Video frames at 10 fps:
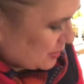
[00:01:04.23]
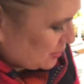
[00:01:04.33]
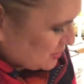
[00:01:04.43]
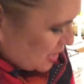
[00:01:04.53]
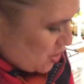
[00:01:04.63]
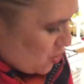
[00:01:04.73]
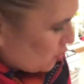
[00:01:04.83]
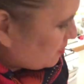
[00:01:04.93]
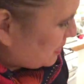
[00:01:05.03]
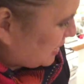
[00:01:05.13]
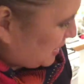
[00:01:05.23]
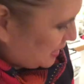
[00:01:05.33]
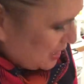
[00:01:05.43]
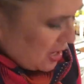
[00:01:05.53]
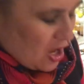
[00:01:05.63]
because I
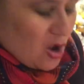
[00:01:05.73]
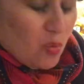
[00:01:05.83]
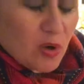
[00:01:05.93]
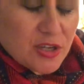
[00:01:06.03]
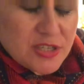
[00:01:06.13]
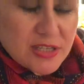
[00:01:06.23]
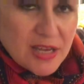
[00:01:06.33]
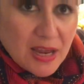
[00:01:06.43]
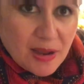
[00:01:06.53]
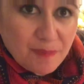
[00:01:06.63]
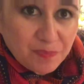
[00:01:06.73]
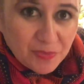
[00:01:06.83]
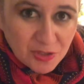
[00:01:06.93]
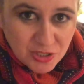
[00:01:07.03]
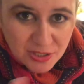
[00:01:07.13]
normally would
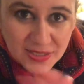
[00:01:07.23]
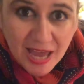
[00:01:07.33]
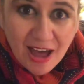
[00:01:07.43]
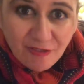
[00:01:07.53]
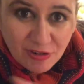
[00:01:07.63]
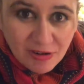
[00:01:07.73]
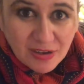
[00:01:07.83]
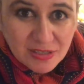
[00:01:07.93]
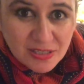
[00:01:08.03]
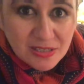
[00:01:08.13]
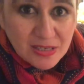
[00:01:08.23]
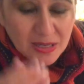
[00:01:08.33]
just cover it